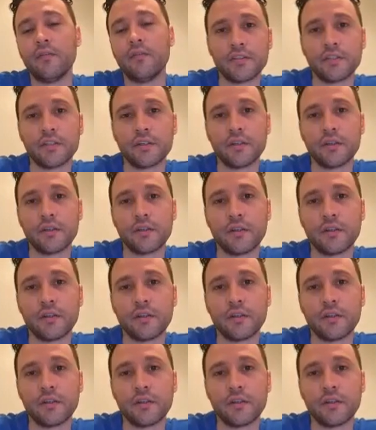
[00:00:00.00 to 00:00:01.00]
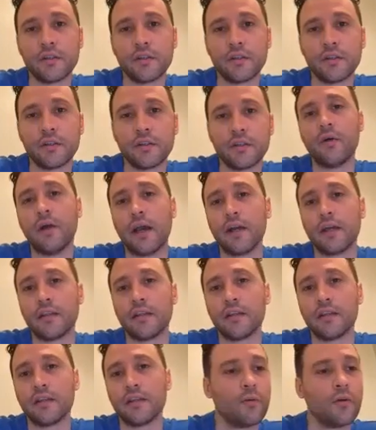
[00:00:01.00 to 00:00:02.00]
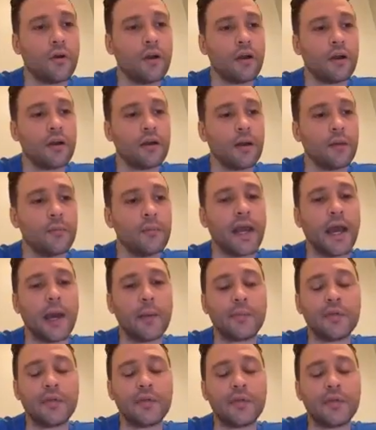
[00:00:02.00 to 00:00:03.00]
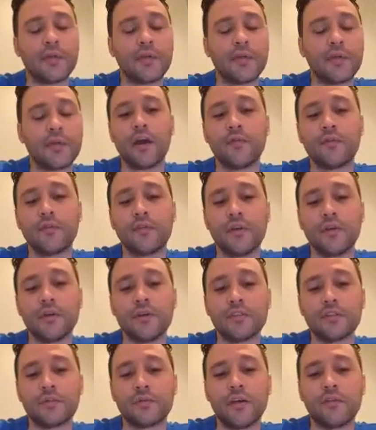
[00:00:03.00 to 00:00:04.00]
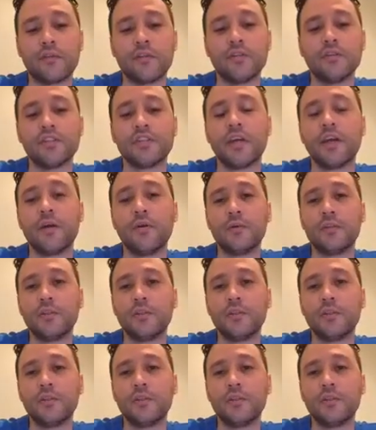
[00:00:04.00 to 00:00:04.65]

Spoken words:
list of people, I got the campaign that'll work, I'd be happy to send it out for you as a revenue share.